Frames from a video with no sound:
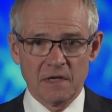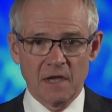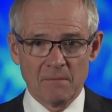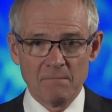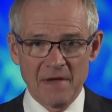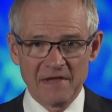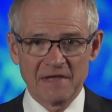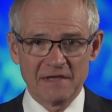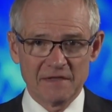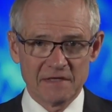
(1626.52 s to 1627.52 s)

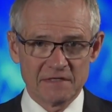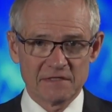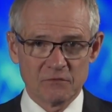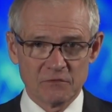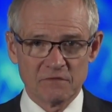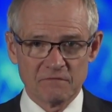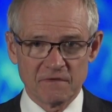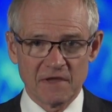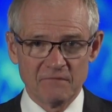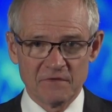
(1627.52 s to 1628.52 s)
making these sort of
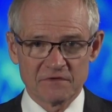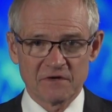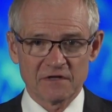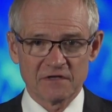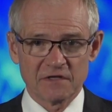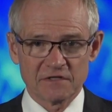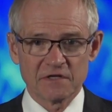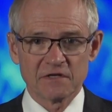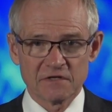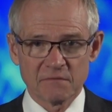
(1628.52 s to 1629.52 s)
infrastructure
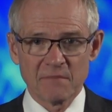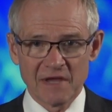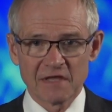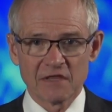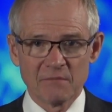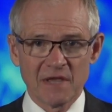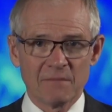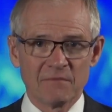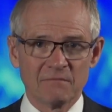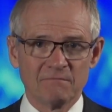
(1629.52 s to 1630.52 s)
decisions and making them happen?